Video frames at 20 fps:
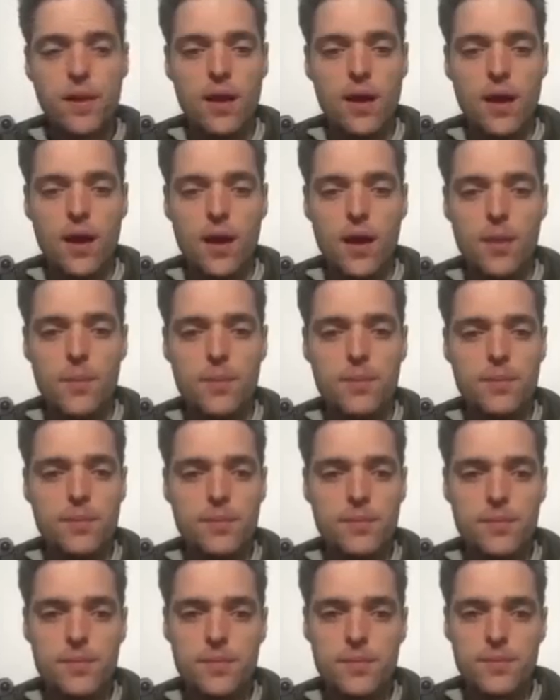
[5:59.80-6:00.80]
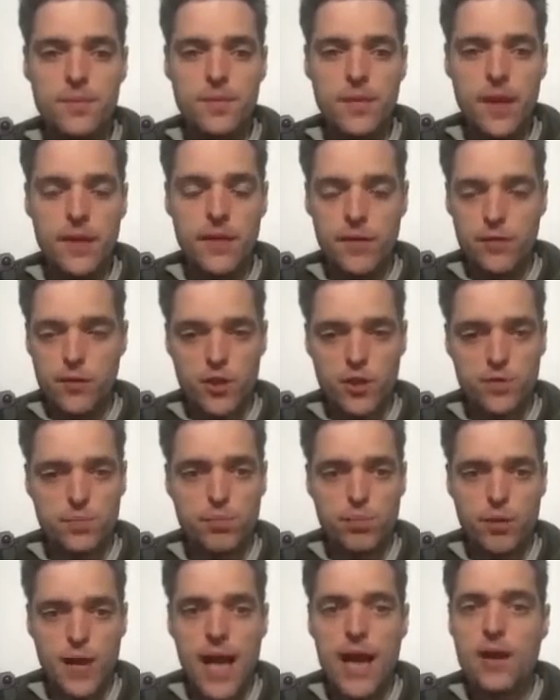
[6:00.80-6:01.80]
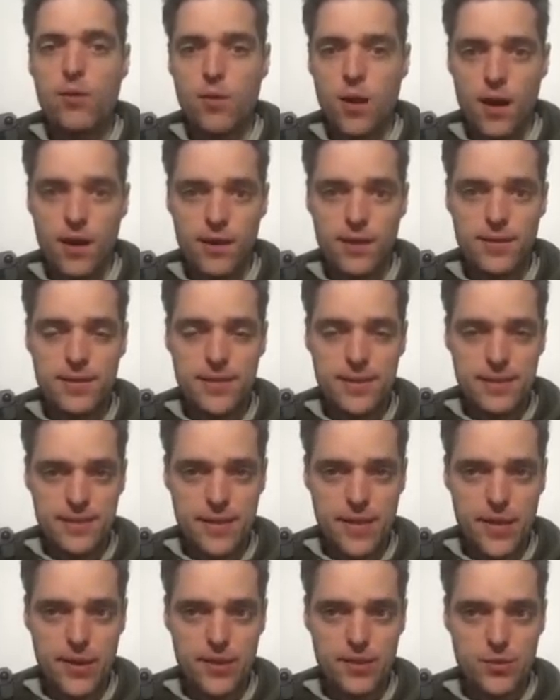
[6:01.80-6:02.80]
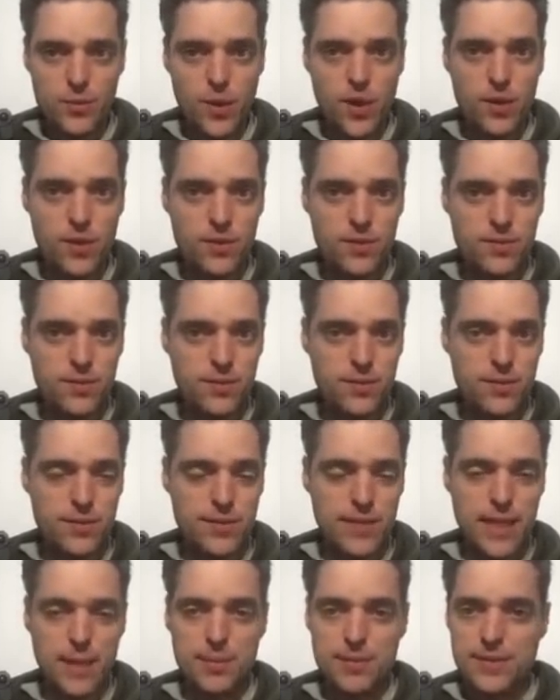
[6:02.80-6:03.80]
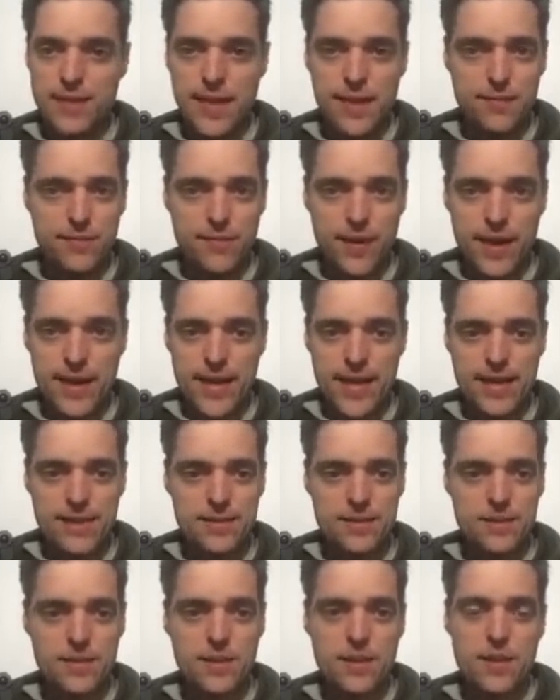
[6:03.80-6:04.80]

um, and then of course BlackRock is in there as well, Deep State Finance